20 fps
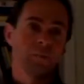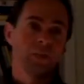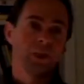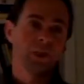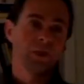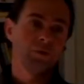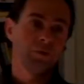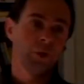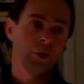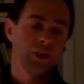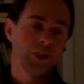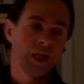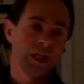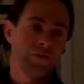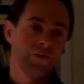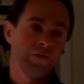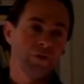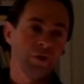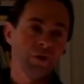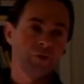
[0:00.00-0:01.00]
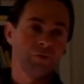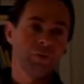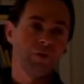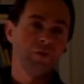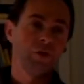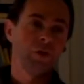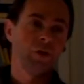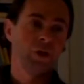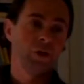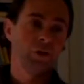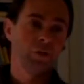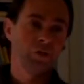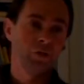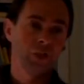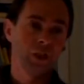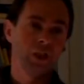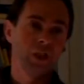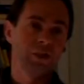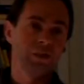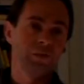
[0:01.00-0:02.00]
Please watch that first before you
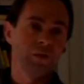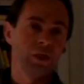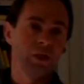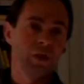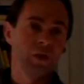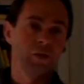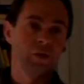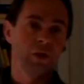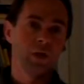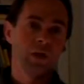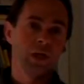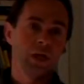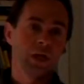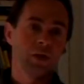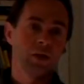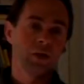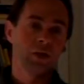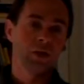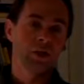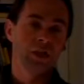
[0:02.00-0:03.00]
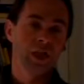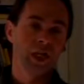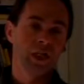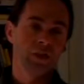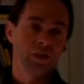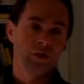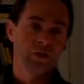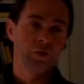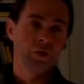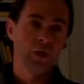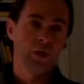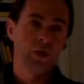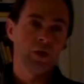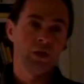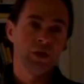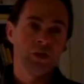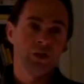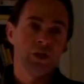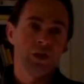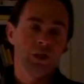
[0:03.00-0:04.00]
see this video in order
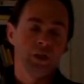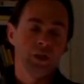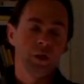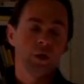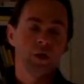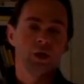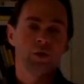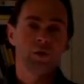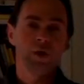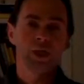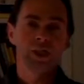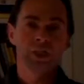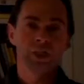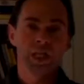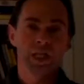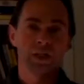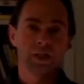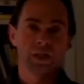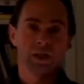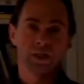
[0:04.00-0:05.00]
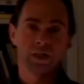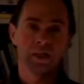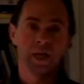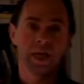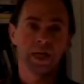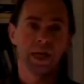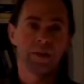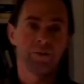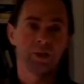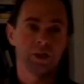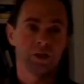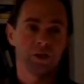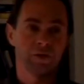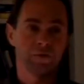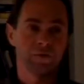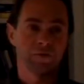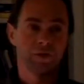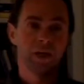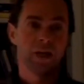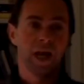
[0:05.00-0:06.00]
to understand the dynamics
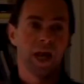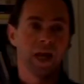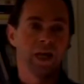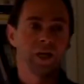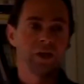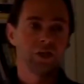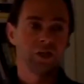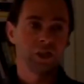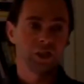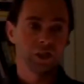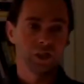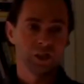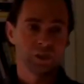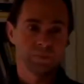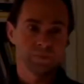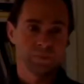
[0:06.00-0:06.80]
of energies.